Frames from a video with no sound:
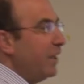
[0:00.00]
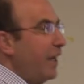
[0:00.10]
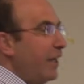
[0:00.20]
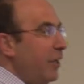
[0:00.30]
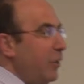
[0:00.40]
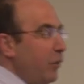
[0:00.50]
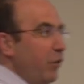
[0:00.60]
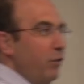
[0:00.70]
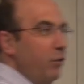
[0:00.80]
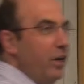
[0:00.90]
take you
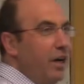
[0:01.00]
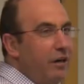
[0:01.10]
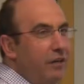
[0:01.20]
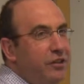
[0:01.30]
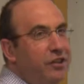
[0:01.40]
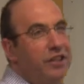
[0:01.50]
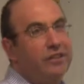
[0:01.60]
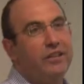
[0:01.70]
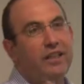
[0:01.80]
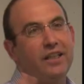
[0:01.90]
through our
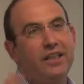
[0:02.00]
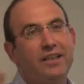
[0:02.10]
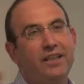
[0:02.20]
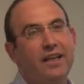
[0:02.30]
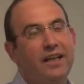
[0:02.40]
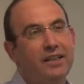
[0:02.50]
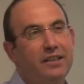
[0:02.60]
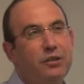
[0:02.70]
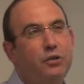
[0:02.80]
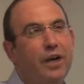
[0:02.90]
journey in
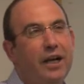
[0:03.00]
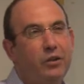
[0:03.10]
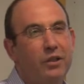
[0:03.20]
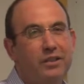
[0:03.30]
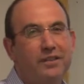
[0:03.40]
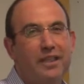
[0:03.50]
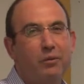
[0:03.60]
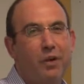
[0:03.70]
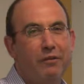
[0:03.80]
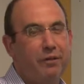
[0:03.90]
trying to understand the
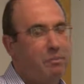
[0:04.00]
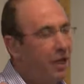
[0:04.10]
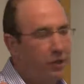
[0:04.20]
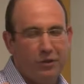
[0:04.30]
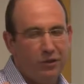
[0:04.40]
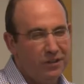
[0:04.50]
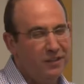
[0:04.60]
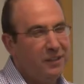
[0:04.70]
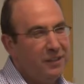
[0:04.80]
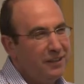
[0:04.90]
wave molecules,
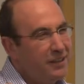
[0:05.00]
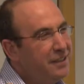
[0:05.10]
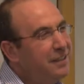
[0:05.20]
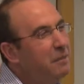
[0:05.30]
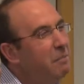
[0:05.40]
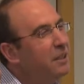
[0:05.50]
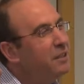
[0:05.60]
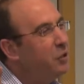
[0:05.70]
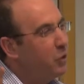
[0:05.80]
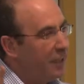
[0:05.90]
the
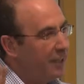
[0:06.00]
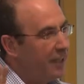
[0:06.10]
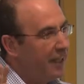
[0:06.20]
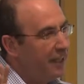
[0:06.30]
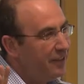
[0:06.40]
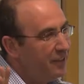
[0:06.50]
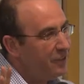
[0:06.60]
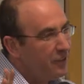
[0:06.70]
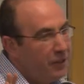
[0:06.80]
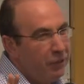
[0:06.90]
simplest you can get
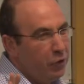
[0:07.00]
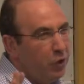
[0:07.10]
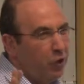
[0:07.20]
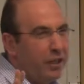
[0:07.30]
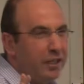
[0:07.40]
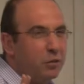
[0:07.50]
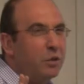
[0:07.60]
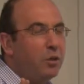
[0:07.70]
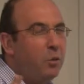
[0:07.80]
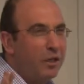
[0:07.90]
if you don't get to the
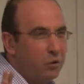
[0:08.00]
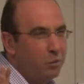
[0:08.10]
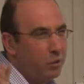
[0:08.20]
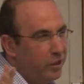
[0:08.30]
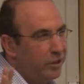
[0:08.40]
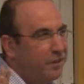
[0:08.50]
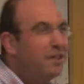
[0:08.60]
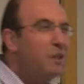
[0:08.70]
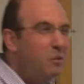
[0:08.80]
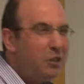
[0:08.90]
quantum world,
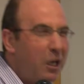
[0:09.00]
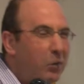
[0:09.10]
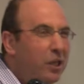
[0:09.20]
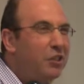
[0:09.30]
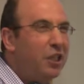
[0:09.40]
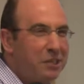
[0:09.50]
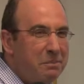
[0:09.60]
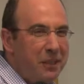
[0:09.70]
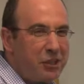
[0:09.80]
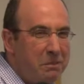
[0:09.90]
which I will just
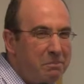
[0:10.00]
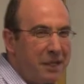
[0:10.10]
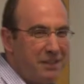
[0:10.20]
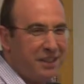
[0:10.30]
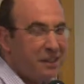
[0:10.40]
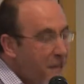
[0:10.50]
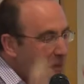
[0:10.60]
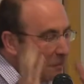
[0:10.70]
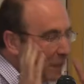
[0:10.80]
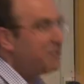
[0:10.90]
mention in passing.
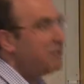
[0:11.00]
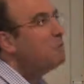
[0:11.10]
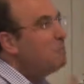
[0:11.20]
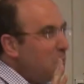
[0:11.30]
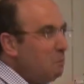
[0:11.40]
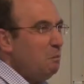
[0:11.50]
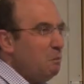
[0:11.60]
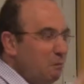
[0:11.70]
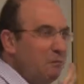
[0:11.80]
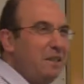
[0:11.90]
But
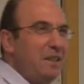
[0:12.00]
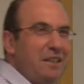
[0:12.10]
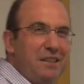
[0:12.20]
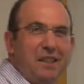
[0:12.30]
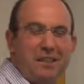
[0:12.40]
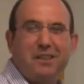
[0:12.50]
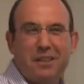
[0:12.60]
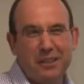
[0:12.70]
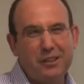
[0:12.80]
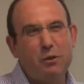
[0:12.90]

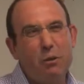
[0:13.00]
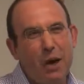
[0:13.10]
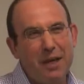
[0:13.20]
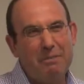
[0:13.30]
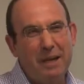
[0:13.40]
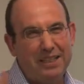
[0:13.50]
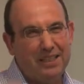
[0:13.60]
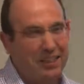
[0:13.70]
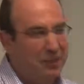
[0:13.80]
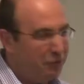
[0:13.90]
it's quite
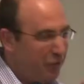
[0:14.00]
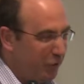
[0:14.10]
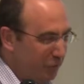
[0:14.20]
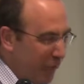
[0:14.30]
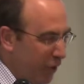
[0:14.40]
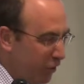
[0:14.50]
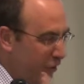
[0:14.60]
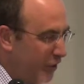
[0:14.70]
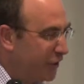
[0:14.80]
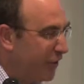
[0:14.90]
basic for
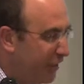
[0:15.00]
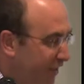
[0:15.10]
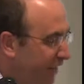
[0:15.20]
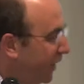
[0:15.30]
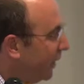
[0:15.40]
biologists and